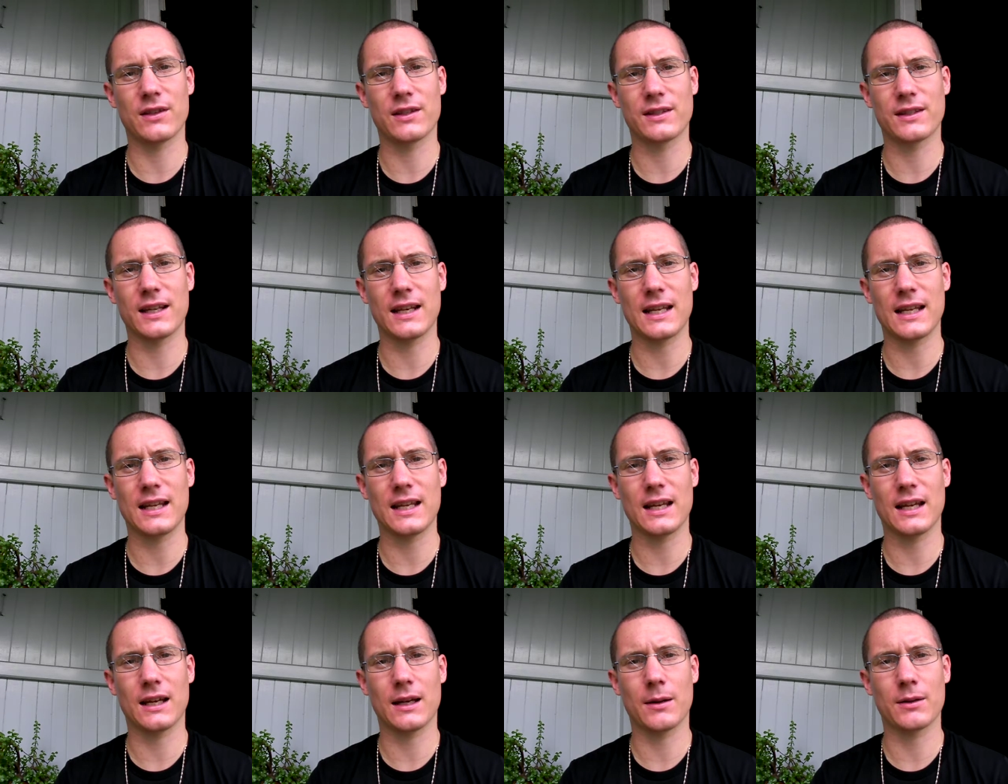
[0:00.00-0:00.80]
city,
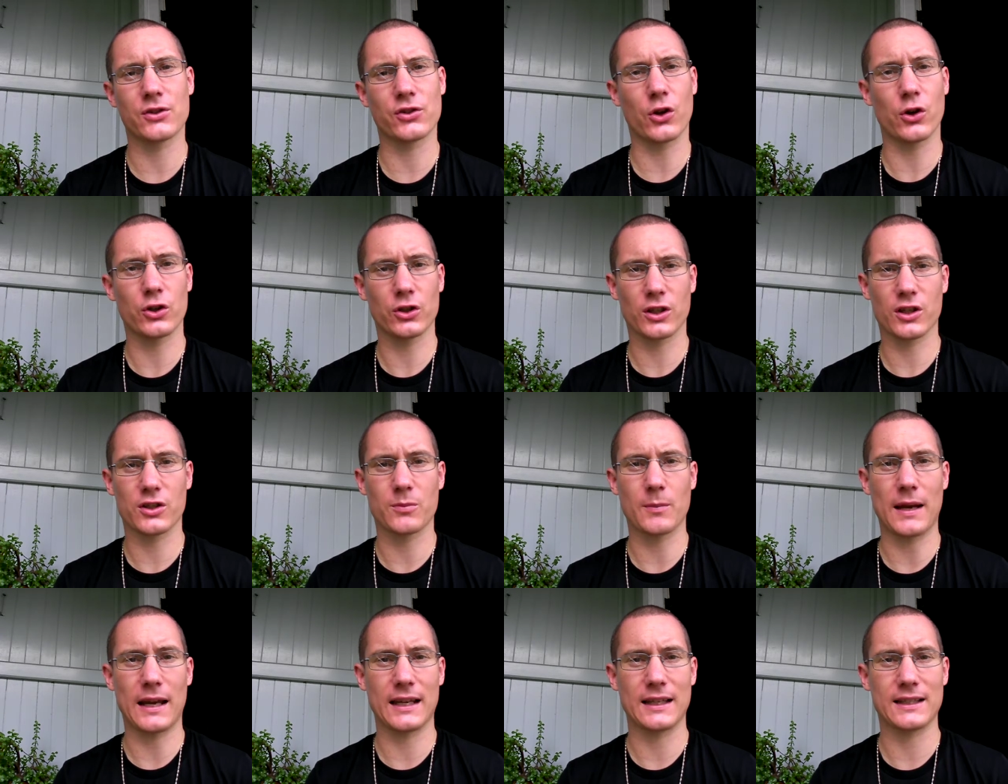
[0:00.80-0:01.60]
a socialist
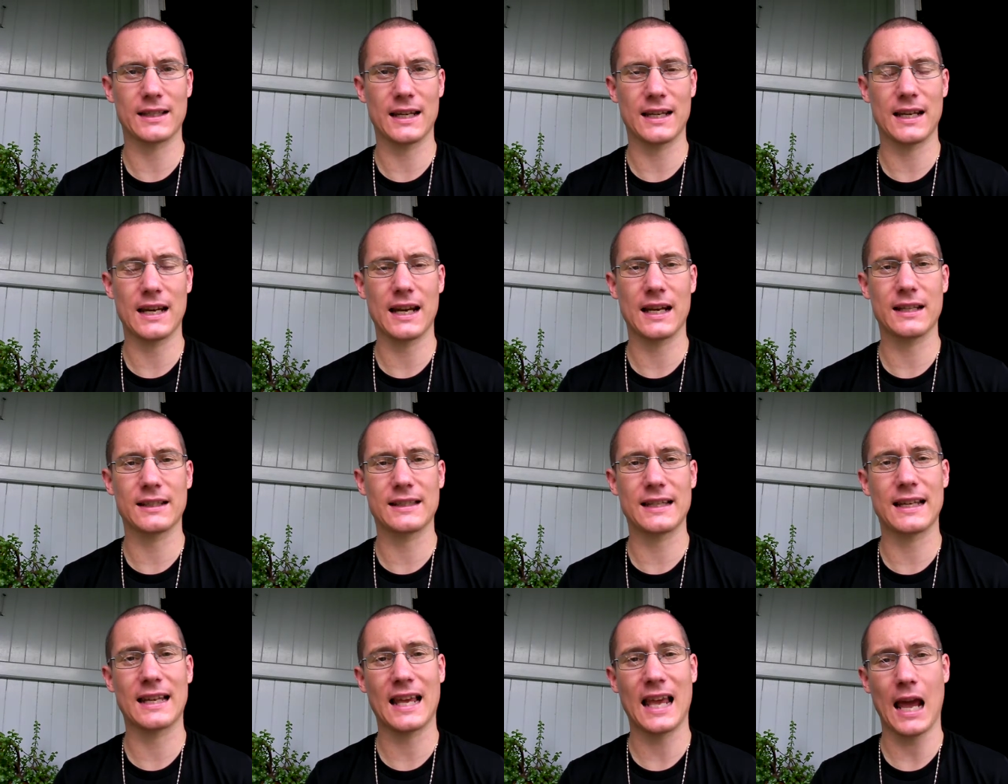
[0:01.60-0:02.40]
magazine, and it
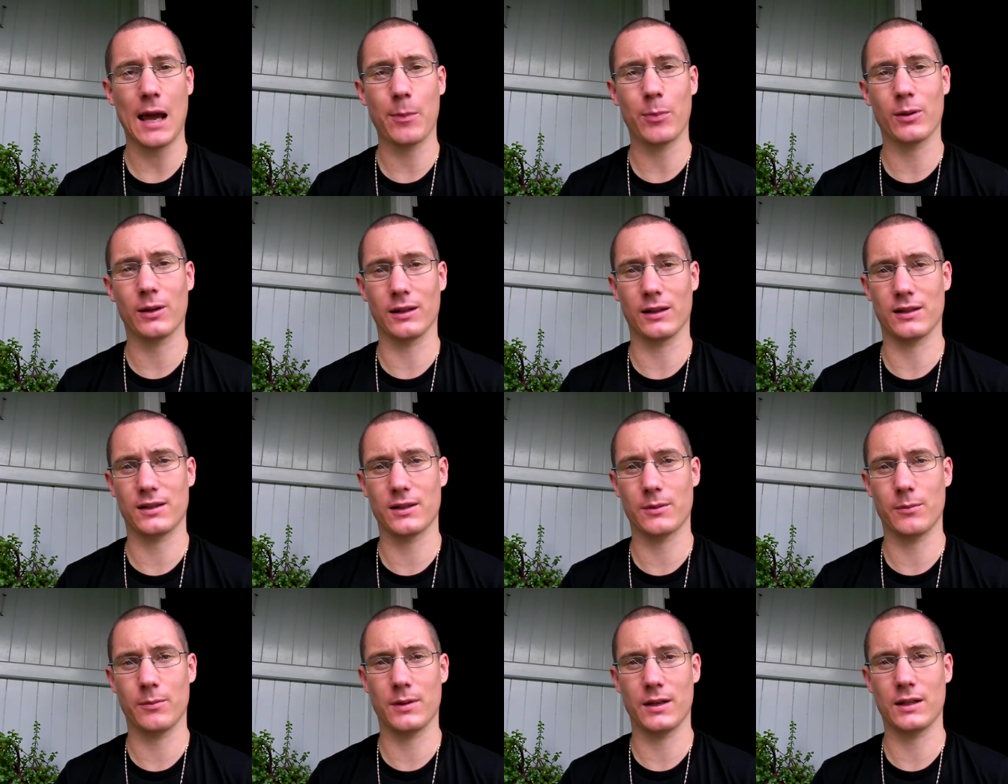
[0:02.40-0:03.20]
said
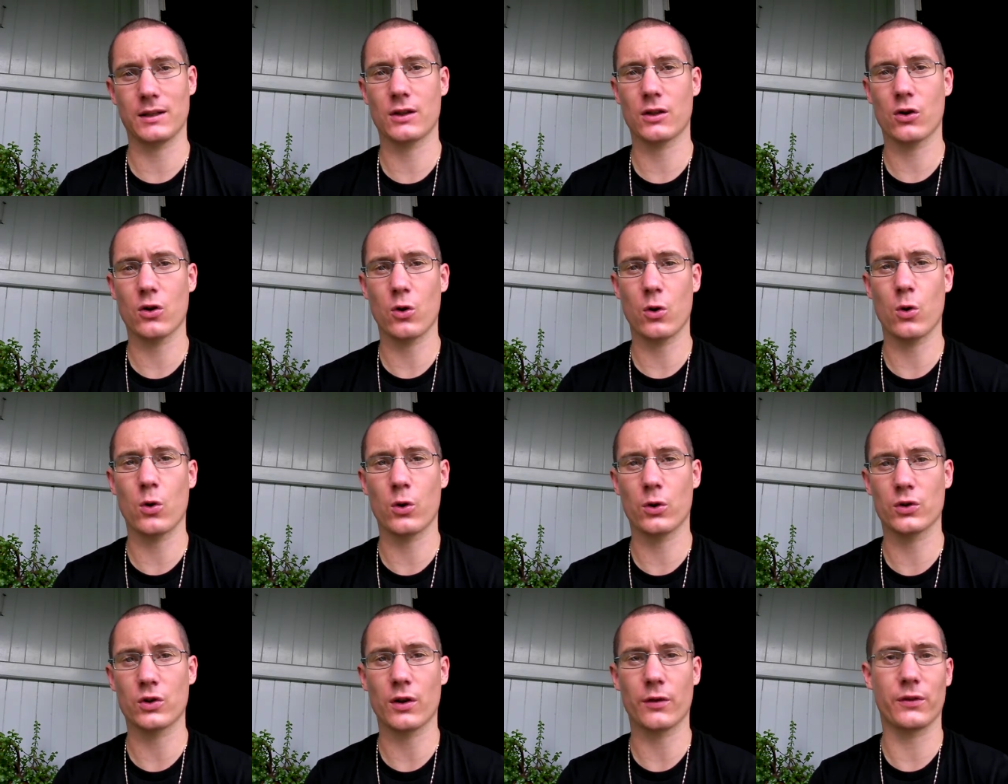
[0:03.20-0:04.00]
capitalism is the
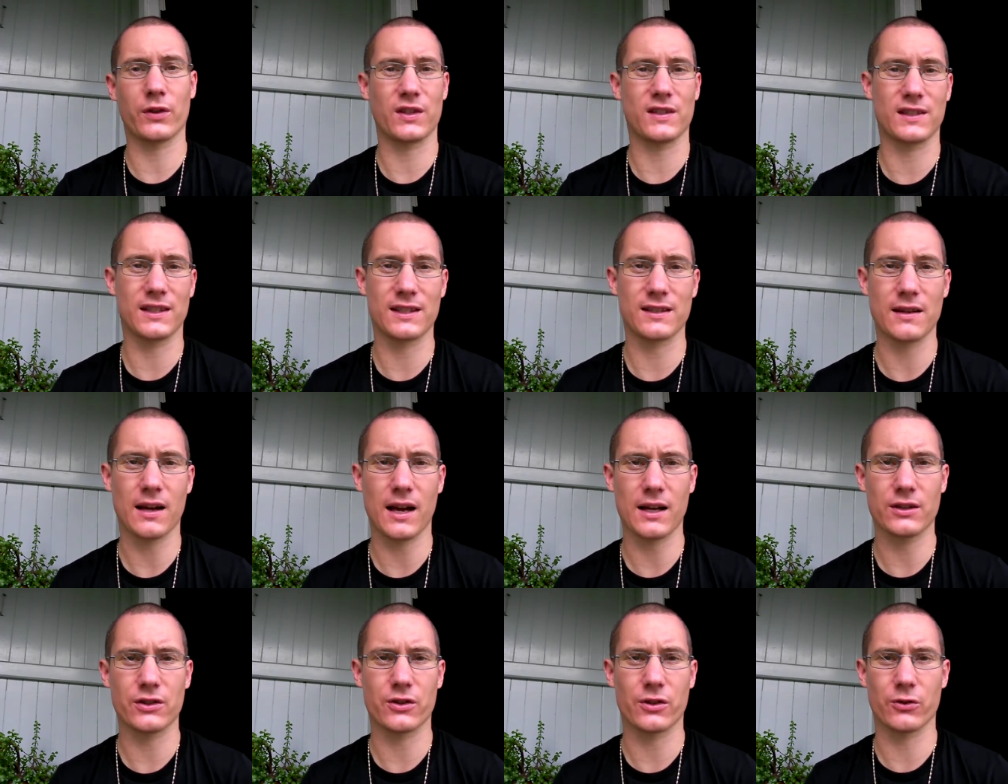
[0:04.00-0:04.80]
cause of this
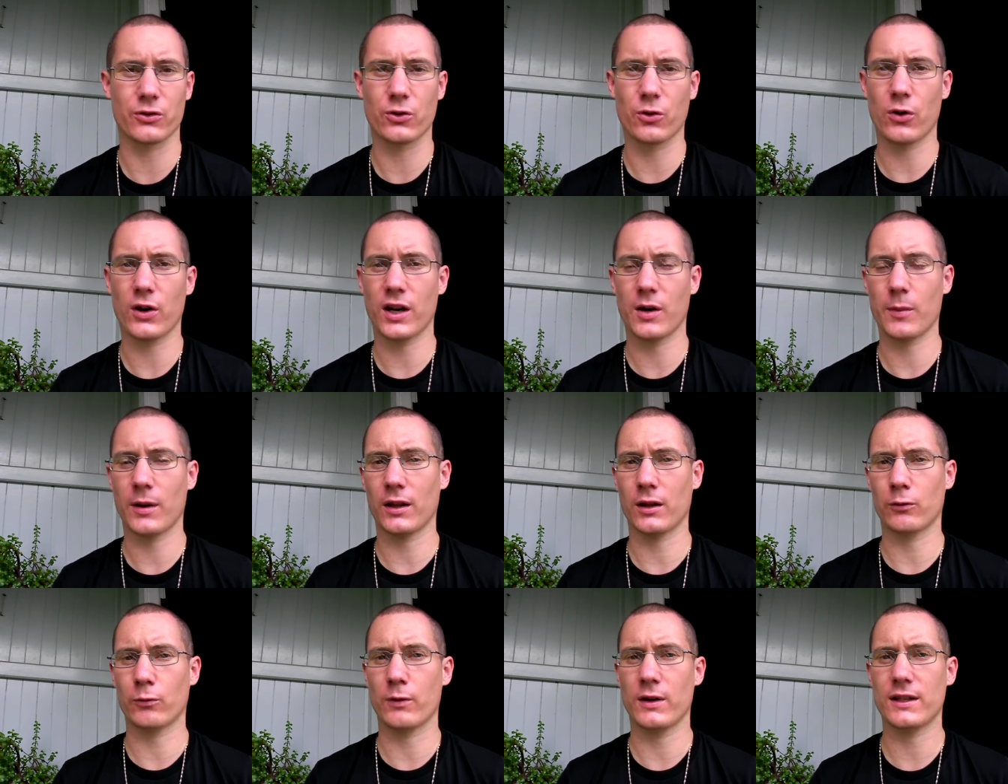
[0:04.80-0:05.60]
disaster, talking
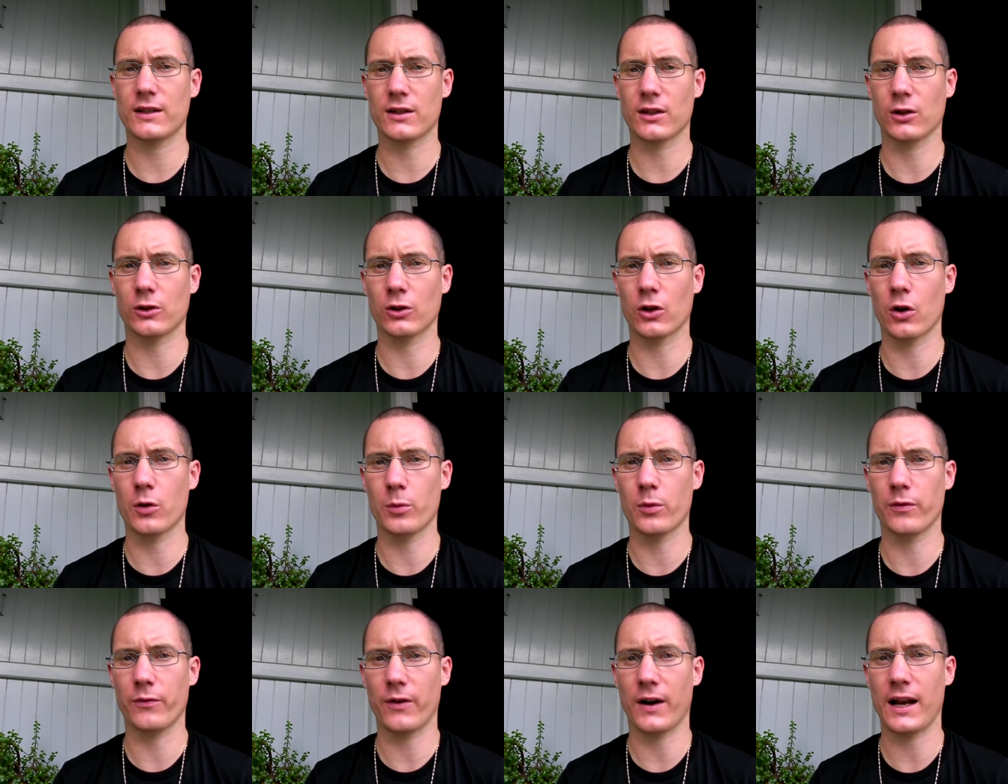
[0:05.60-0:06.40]
about the recent
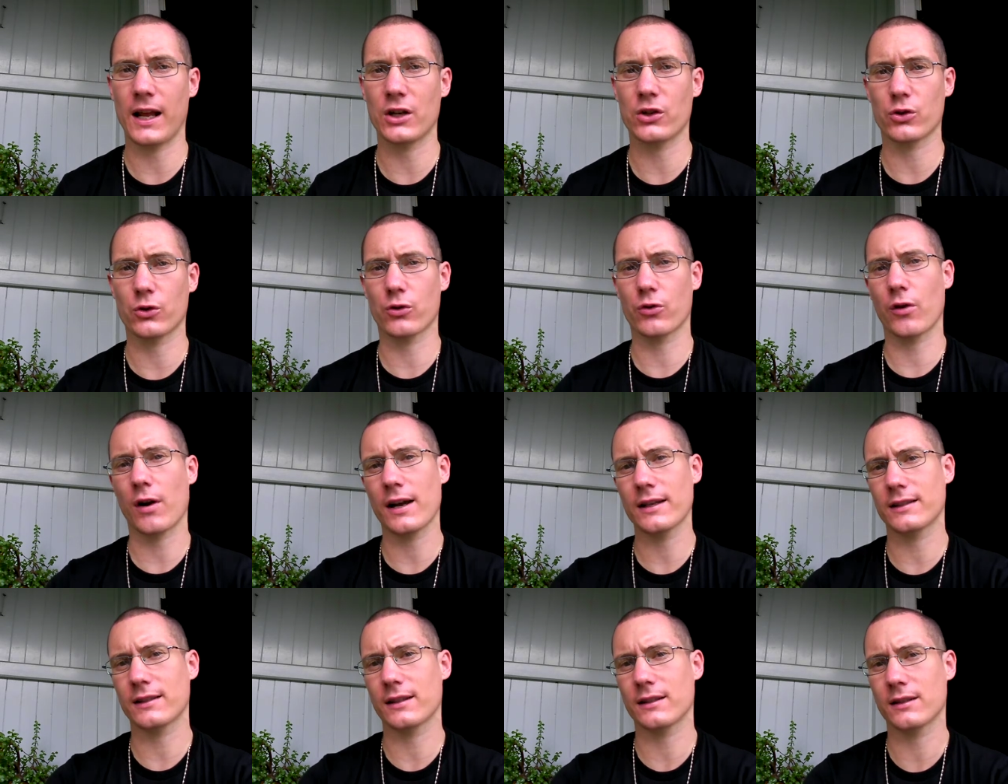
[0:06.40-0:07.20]
global financial
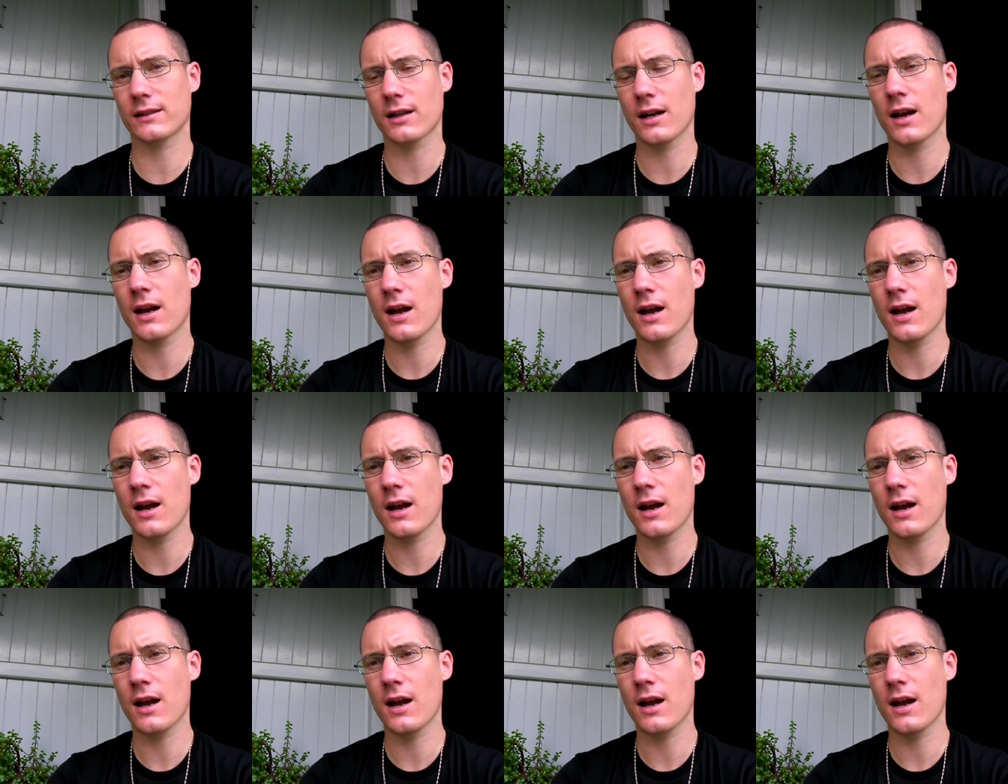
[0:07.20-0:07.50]
crisis.